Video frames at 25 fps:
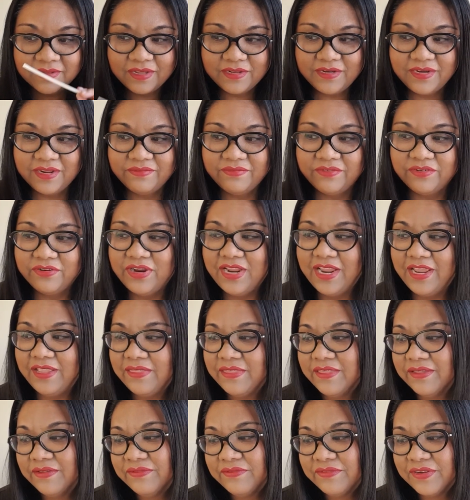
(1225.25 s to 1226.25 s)
I never
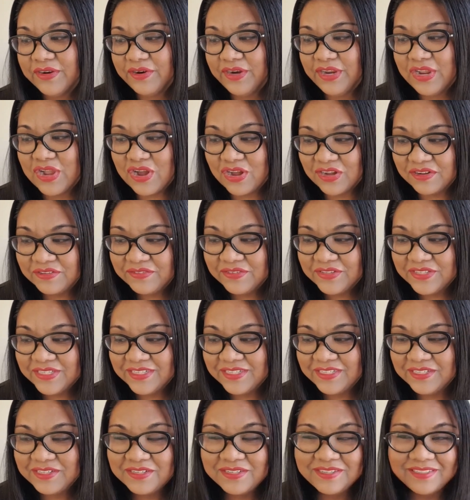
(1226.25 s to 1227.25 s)
ate them very
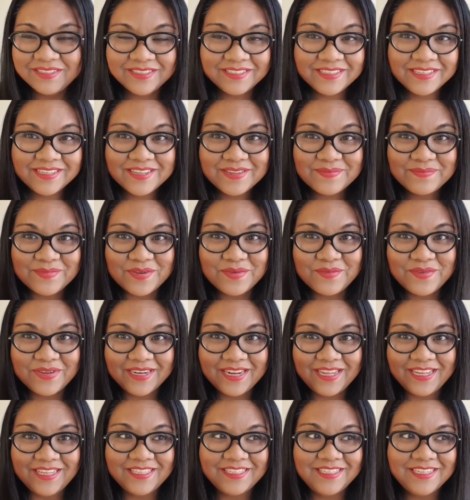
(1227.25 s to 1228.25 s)
often, but
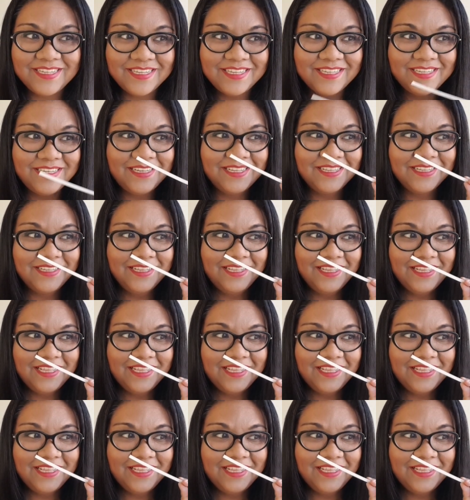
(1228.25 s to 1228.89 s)
when I did,